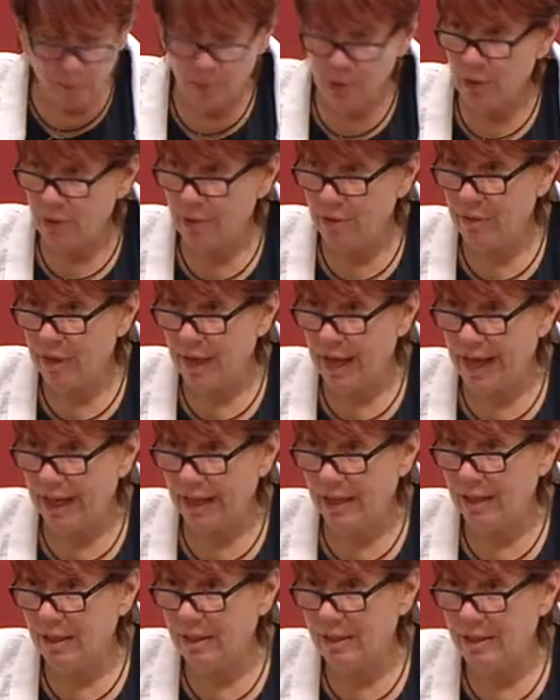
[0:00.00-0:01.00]
Perth
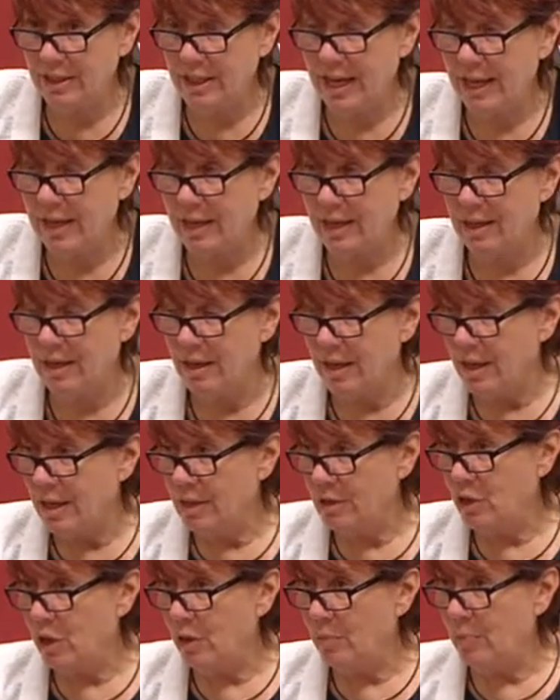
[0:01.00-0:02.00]
and Katanning.
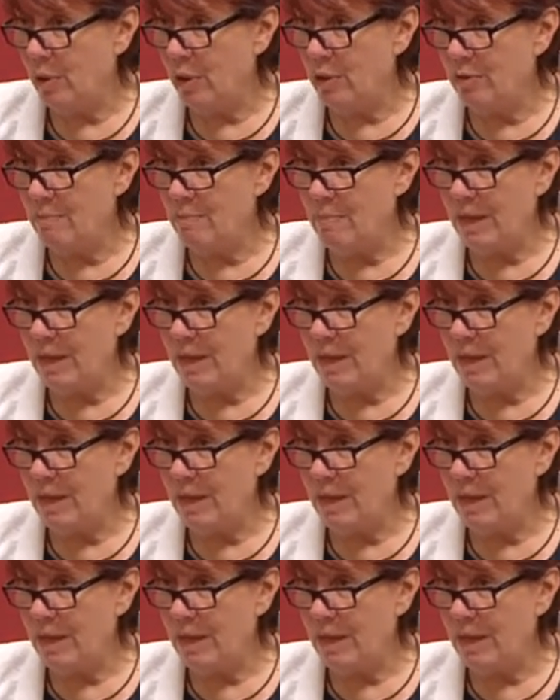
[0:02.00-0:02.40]
So both